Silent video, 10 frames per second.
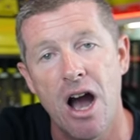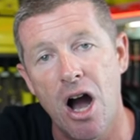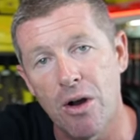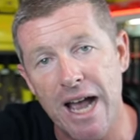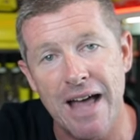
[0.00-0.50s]

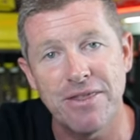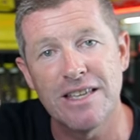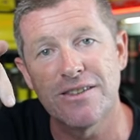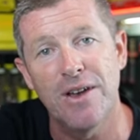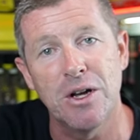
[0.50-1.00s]
I'll cut
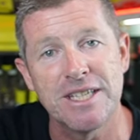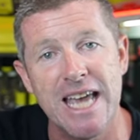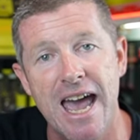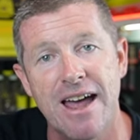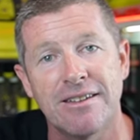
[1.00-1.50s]
this felt
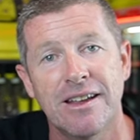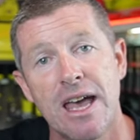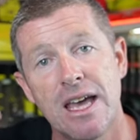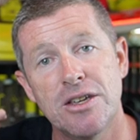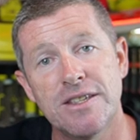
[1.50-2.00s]
out,
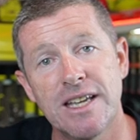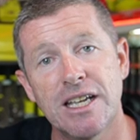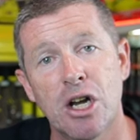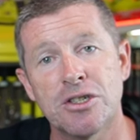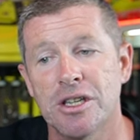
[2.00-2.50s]
you stick
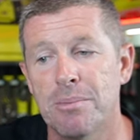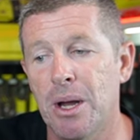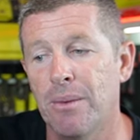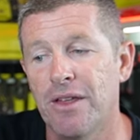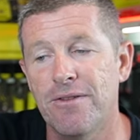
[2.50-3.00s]
it onto the
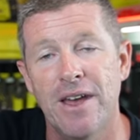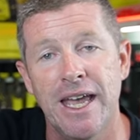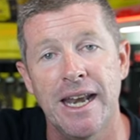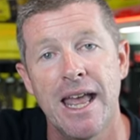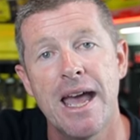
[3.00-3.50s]
bottom of the
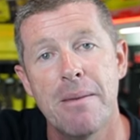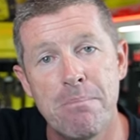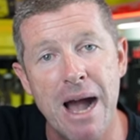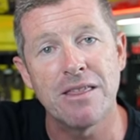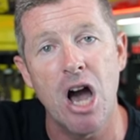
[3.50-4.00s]
feet,
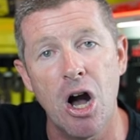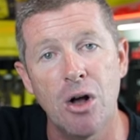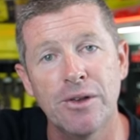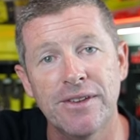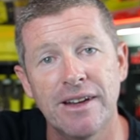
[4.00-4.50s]
make the
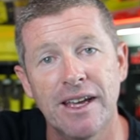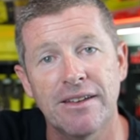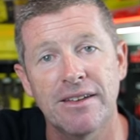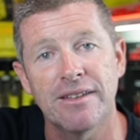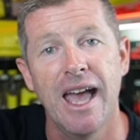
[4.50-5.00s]
holes in it,
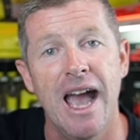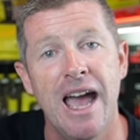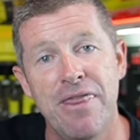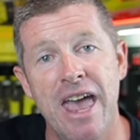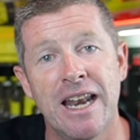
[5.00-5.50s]

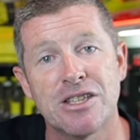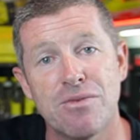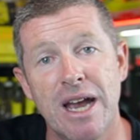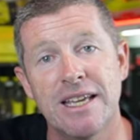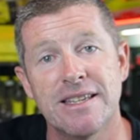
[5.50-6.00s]
and then it's
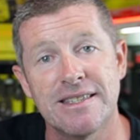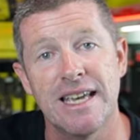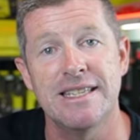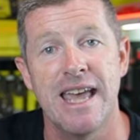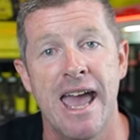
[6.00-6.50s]
ready to
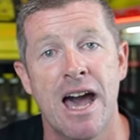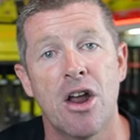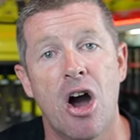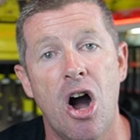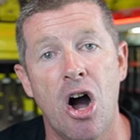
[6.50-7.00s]
sit down
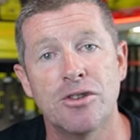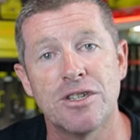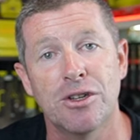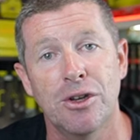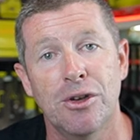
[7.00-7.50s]

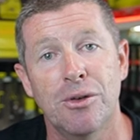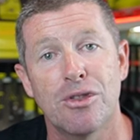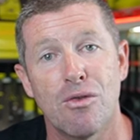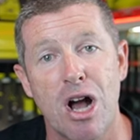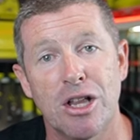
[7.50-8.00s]
onto
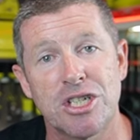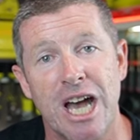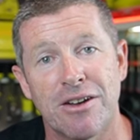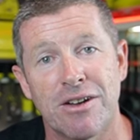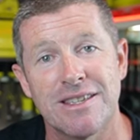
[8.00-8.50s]
the roller
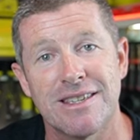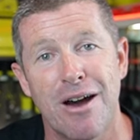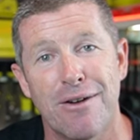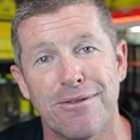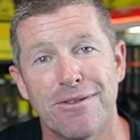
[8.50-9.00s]
shutter
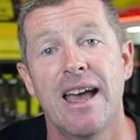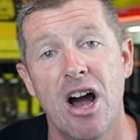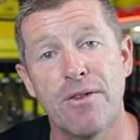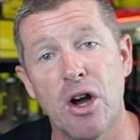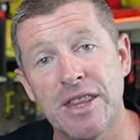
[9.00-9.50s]
itself.
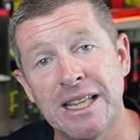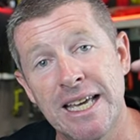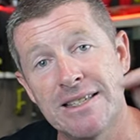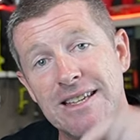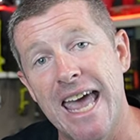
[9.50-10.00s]
I've got the
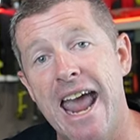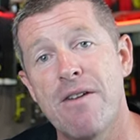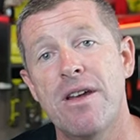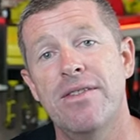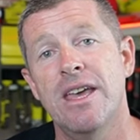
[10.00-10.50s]
links to
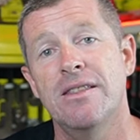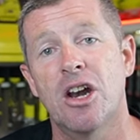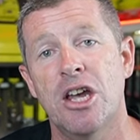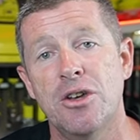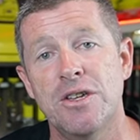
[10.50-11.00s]
everything that
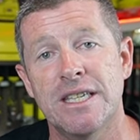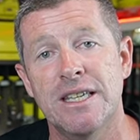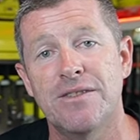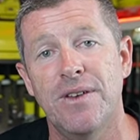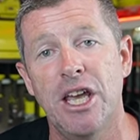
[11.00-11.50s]
I use in
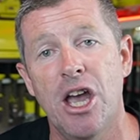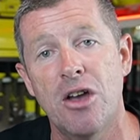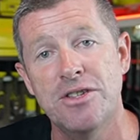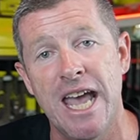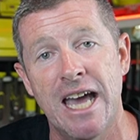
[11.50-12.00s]
this video
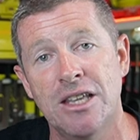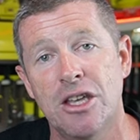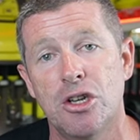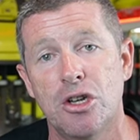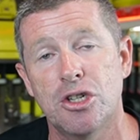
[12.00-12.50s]
down in
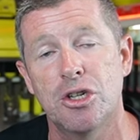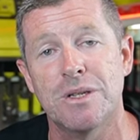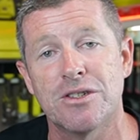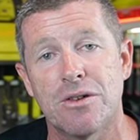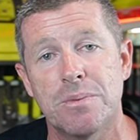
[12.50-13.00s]
the YouTube
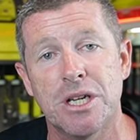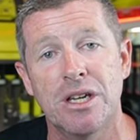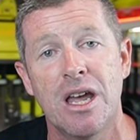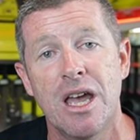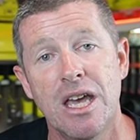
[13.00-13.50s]

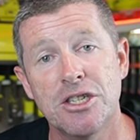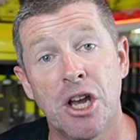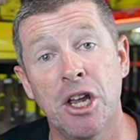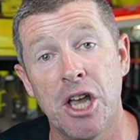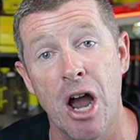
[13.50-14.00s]
description. So
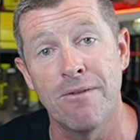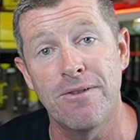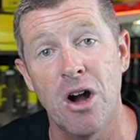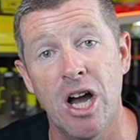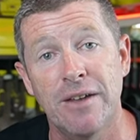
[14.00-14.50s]
you can go and
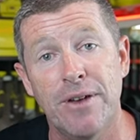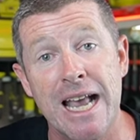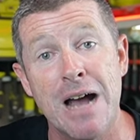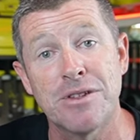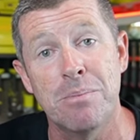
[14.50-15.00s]
find it. If it
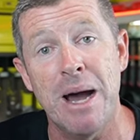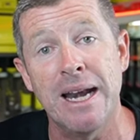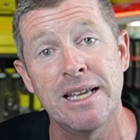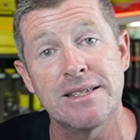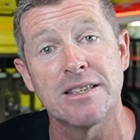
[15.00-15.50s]
comes from
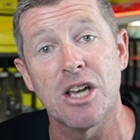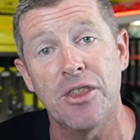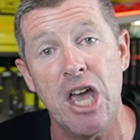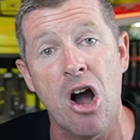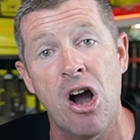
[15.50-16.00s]
Bunnings, it's got
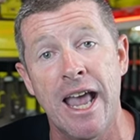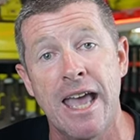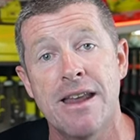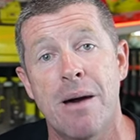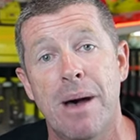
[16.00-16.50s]
the
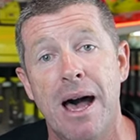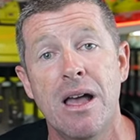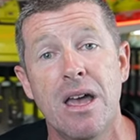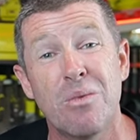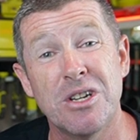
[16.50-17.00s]
IN number,
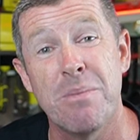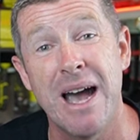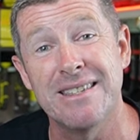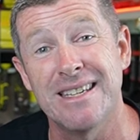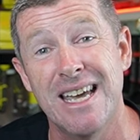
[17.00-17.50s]
which
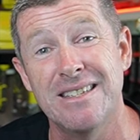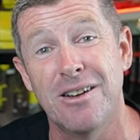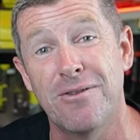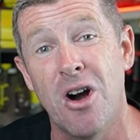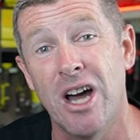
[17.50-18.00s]
makes it easy to
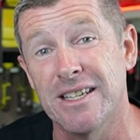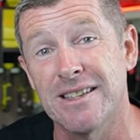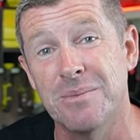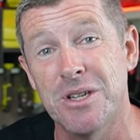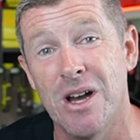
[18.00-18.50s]
find it
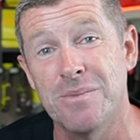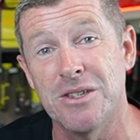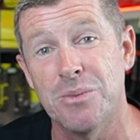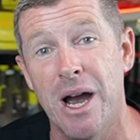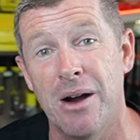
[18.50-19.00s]
sometimes
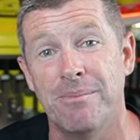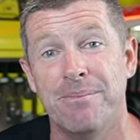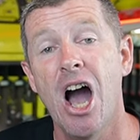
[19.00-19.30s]
as well.